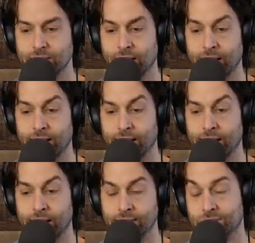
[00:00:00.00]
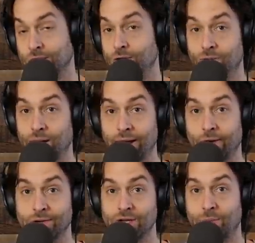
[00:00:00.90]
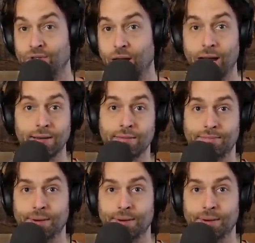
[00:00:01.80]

So I don't know what's up with cotton,